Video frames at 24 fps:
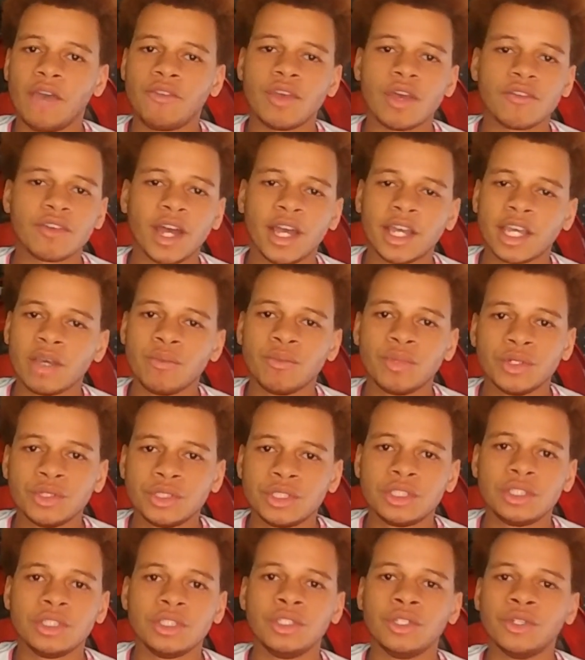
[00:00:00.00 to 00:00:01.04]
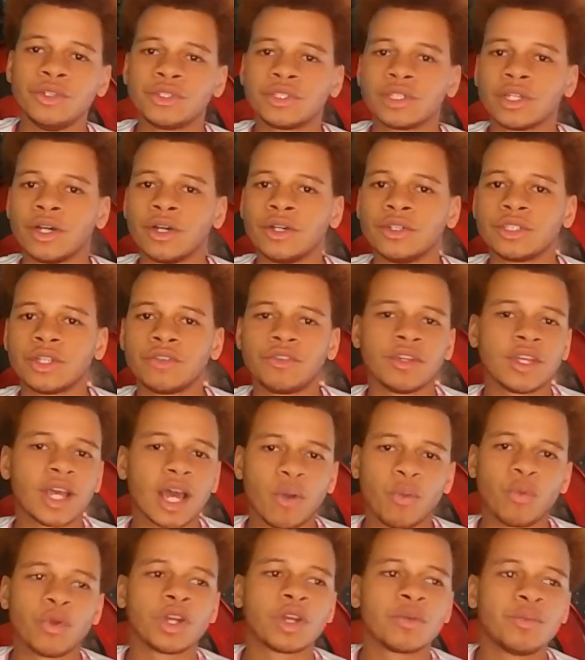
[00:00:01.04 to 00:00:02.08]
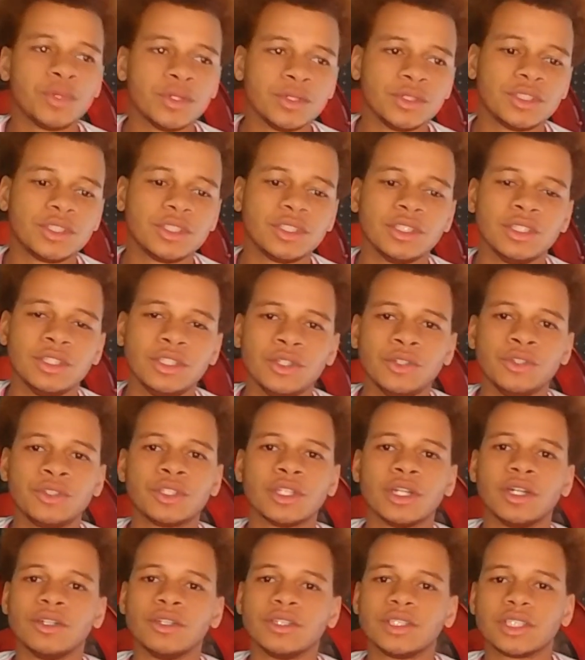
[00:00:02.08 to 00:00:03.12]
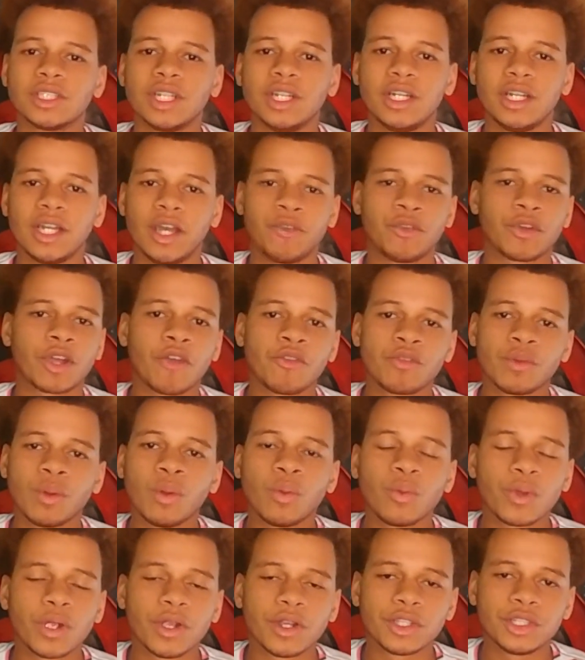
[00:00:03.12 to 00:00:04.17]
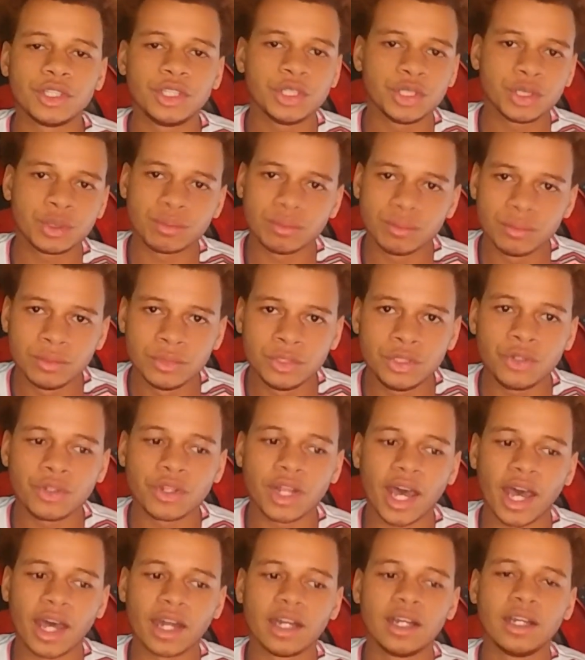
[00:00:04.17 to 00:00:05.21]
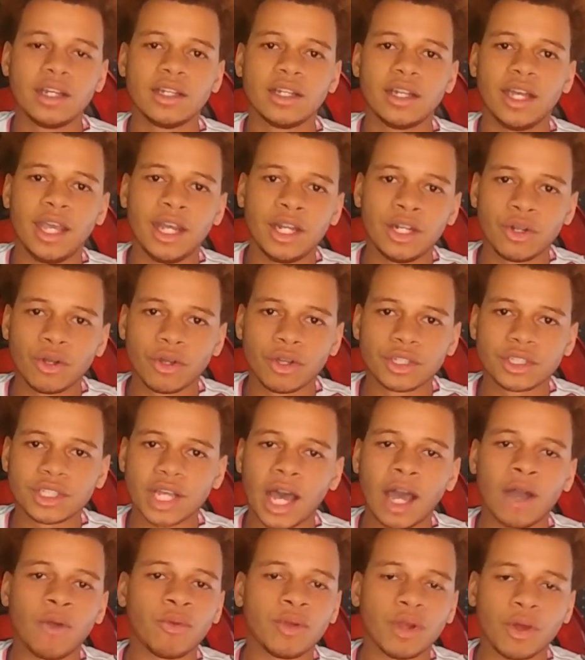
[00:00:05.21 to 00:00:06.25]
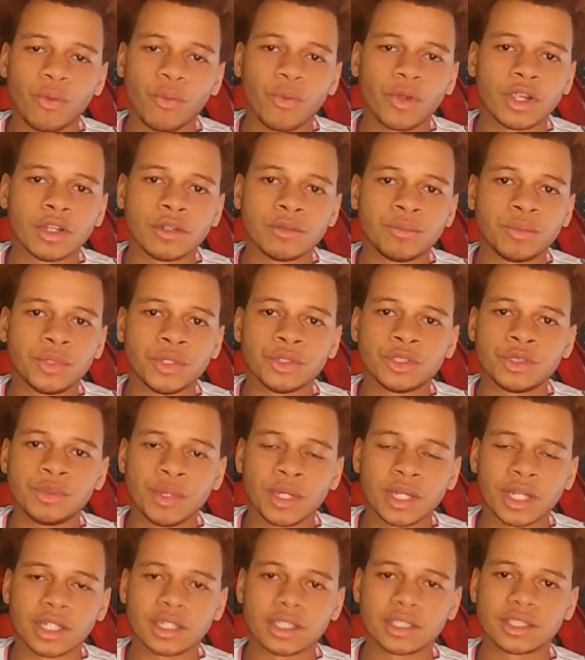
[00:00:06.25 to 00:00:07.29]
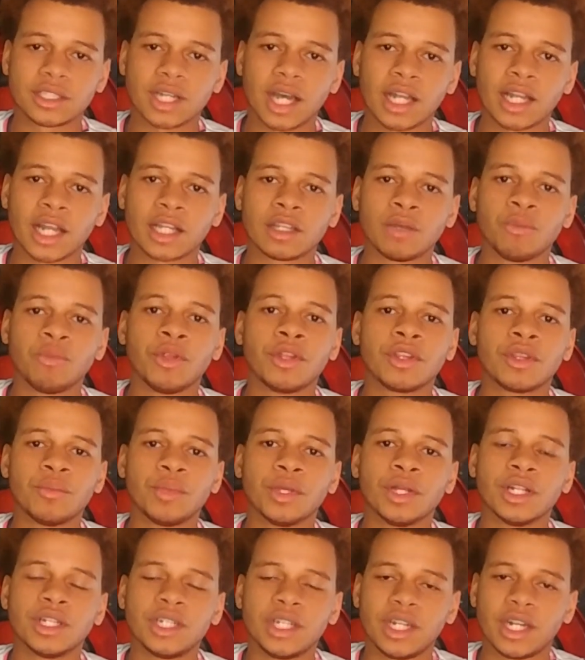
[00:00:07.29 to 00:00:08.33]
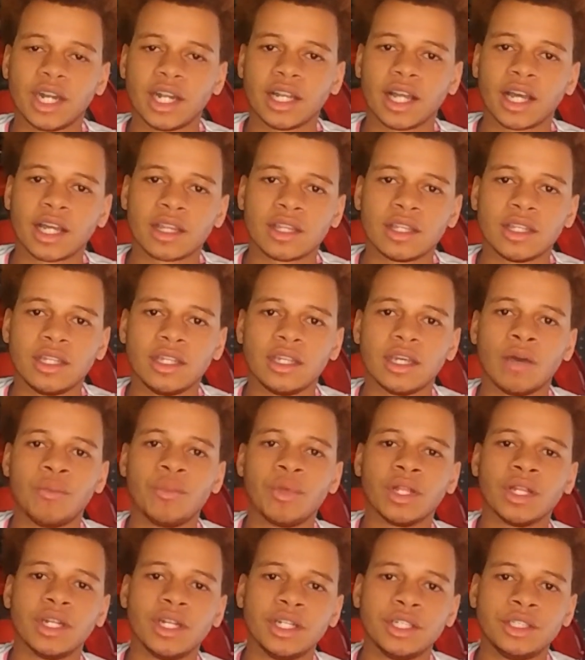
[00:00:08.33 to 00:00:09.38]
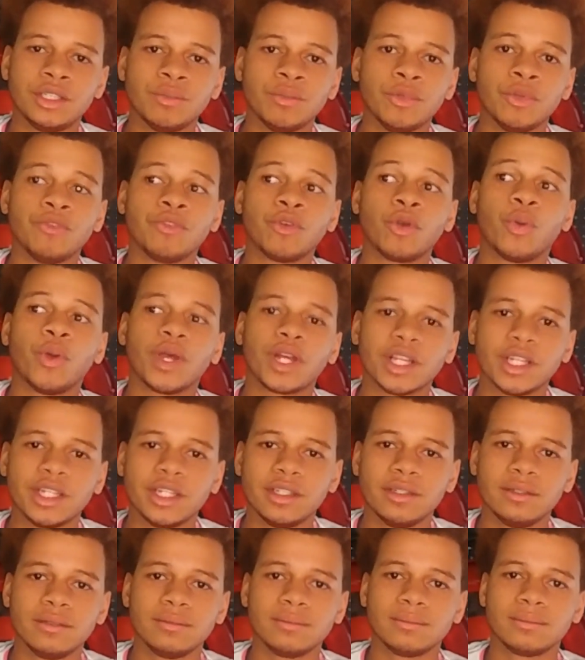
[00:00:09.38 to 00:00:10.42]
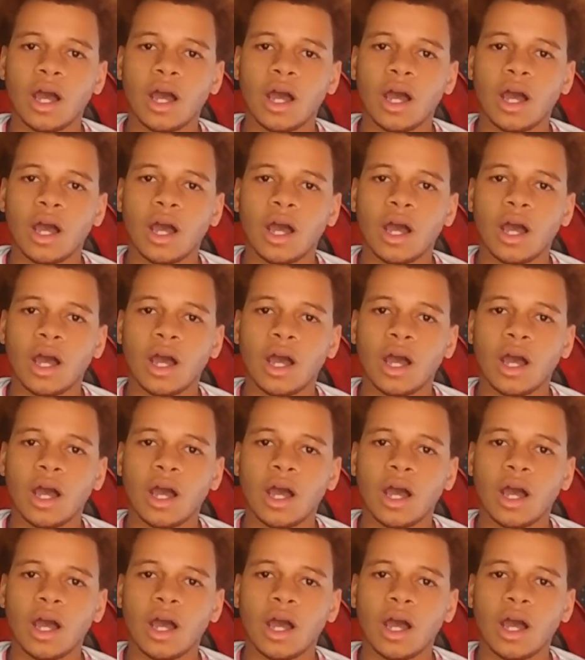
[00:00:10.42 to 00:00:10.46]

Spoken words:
If you have hiking boots, use those. If you got work boots, use those. If you're comfortable wearing shoes, do that. Indoors, I wouldn't wear boots because I like the breathability and I like the ability to move quickly.